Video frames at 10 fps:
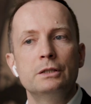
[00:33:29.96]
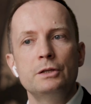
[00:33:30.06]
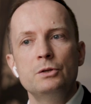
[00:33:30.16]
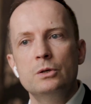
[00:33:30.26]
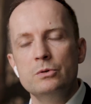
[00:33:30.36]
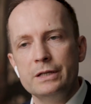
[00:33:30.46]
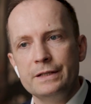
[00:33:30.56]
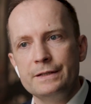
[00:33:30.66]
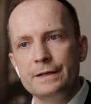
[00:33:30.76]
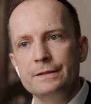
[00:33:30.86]
Then you go
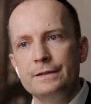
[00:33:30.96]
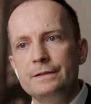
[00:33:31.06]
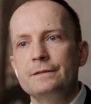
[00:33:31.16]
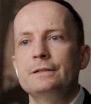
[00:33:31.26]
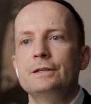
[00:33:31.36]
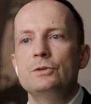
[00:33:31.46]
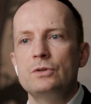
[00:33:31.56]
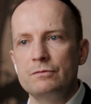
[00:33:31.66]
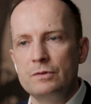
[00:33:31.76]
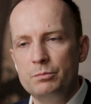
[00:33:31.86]
unattended, and then you
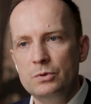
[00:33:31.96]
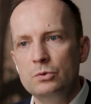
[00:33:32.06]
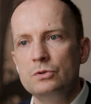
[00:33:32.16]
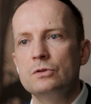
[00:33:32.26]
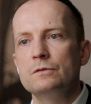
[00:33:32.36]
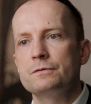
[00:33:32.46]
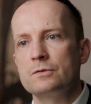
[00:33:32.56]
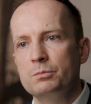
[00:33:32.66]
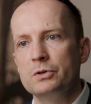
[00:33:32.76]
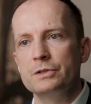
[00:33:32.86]
have the beauty of
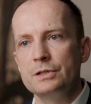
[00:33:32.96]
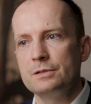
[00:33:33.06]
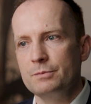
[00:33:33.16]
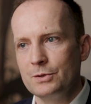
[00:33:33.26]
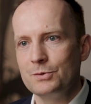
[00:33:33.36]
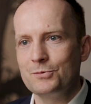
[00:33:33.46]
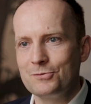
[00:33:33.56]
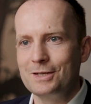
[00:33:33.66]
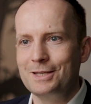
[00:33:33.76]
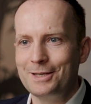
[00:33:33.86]
robotics because you
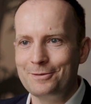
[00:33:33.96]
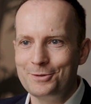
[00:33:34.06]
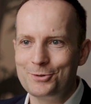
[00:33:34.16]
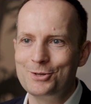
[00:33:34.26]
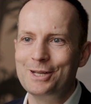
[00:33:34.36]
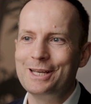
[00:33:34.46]
really have your